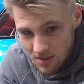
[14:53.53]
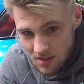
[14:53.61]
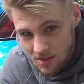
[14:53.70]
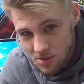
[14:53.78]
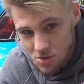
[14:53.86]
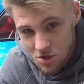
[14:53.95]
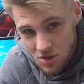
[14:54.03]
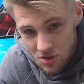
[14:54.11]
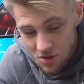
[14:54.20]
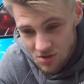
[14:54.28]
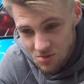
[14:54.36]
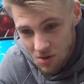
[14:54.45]
and I'll show you
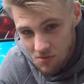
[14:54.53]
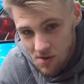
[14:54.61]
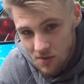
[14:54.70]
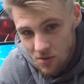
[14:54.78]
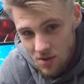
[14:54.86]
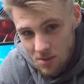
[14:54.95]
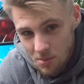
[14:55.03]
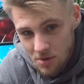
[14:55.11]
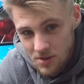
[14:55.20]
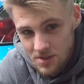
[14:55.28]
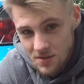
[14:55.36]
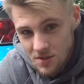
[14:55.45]
guys what a rev cut limiter
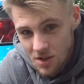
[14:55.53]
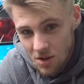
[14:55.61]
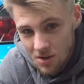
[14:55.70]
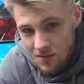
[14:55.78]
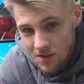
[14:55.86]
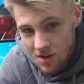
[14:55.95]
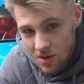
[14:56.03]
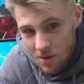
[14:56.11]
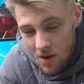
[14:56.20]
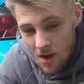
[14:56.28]
is if you don't even know.